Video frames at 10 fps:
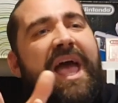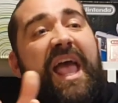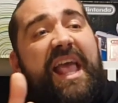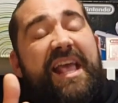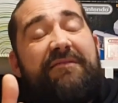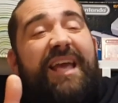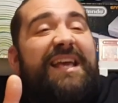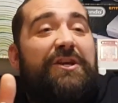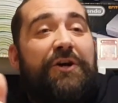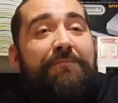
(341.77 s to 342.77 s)

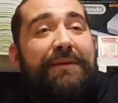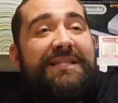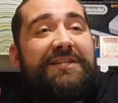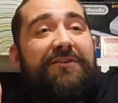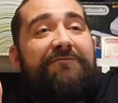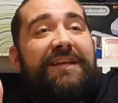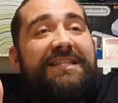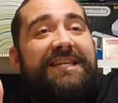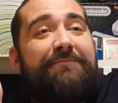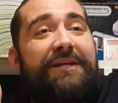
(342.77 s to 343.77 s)
it could be done on
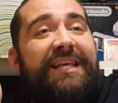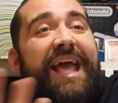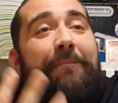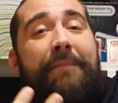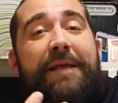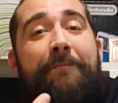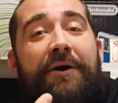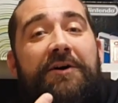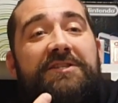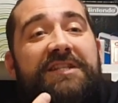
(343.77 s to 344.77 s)
Vinted, but again, me
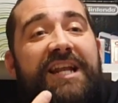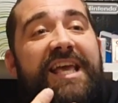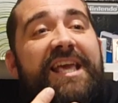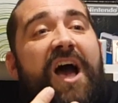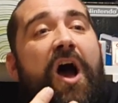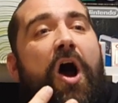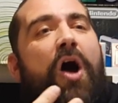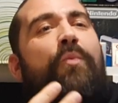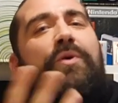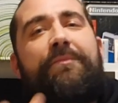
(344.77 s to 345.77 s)
personally,
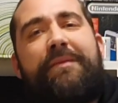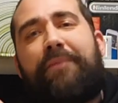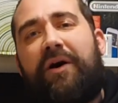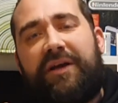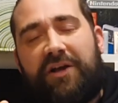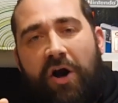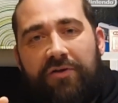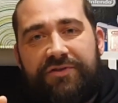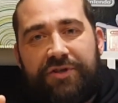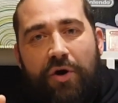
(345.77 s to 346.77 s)
I wouldn't be buying a
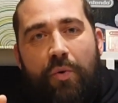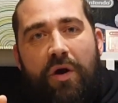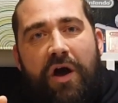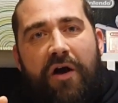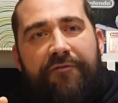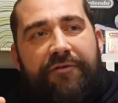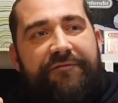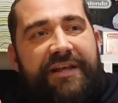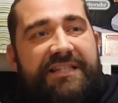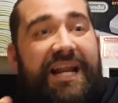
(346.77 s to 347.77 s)
console from
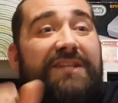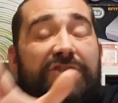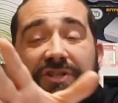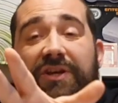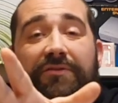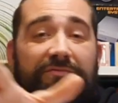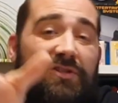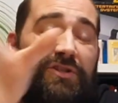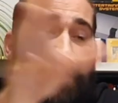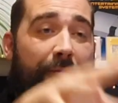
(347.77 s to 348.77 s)
Vinted. And
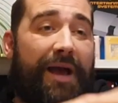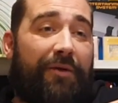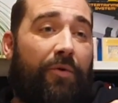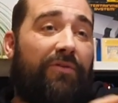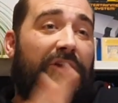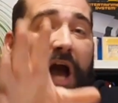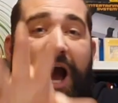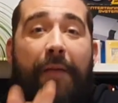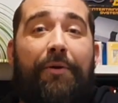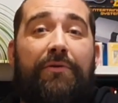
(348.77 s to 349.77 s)
just go back one,
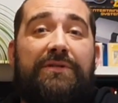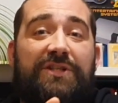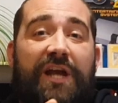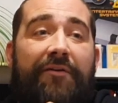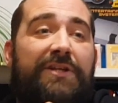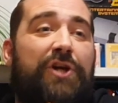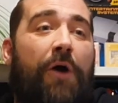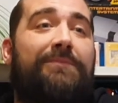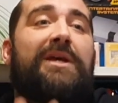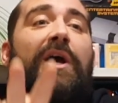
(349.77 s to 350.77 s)
car boots and charity shops,